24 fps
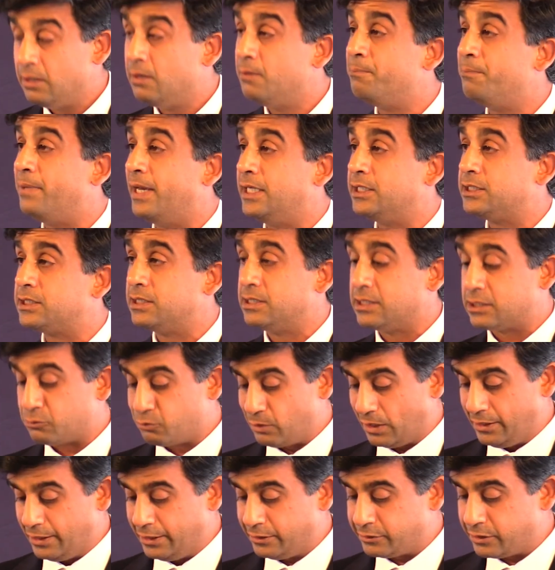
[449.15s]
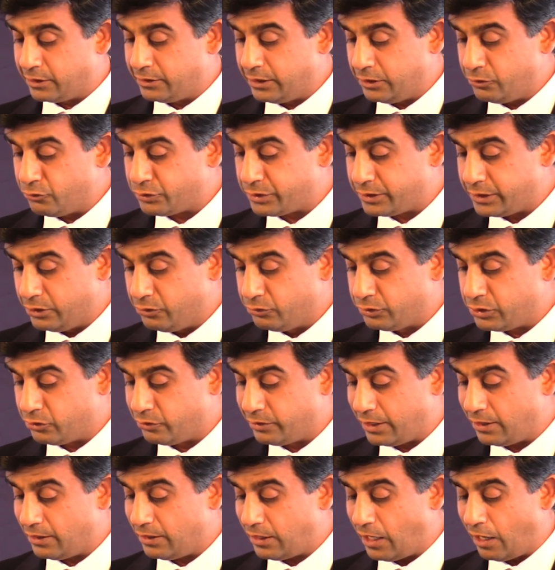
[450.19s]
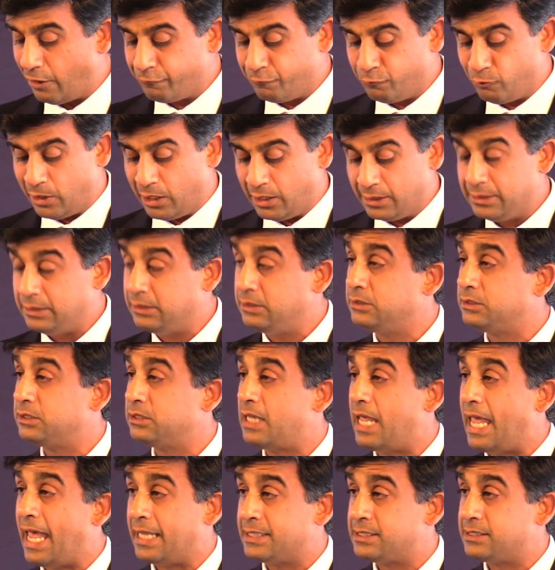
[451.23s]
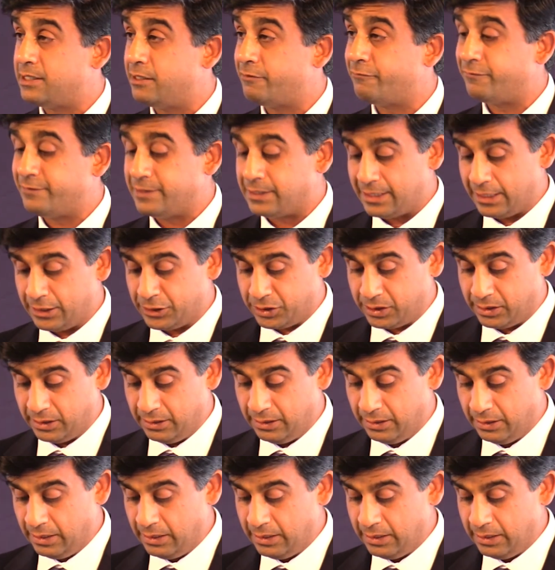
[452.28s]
Patients will introduce you to their loved ones as their physician,